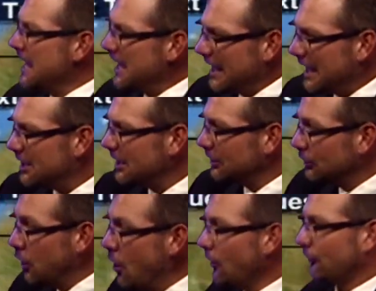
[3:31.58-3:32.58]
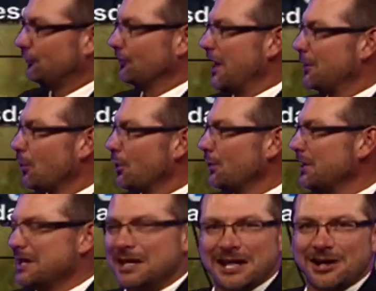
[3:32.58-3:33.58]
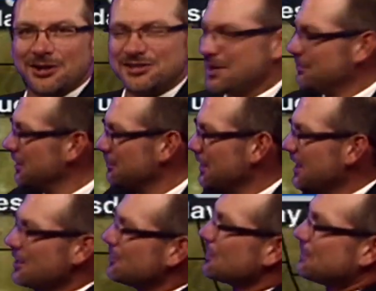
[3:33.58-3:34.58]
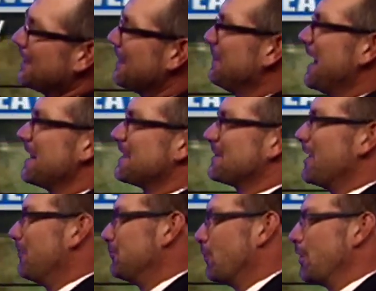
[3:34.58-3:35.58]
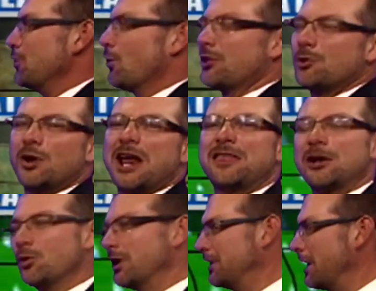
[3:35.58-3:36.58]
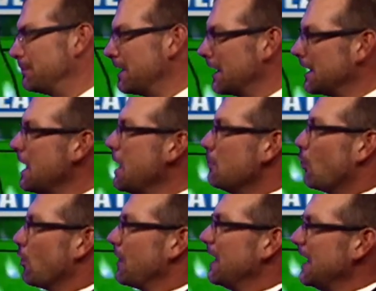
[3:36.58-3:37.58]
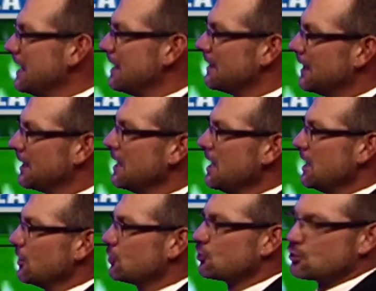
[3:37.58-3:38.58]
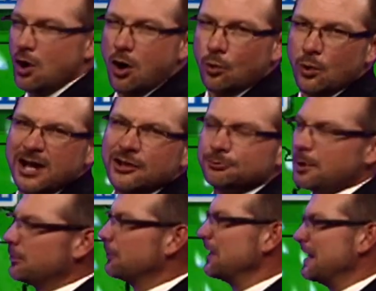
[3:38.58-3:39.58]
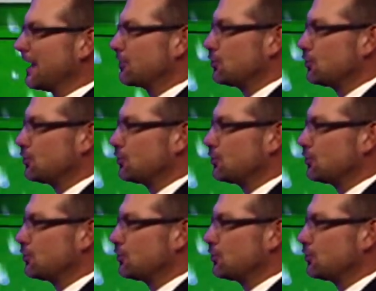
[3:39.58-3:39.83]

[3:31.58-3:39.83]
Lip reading: And it looks like we're going to get in on something, but then it just kind of passes off to our north. And what I think we'll end up getting more than anything is strong winds probably next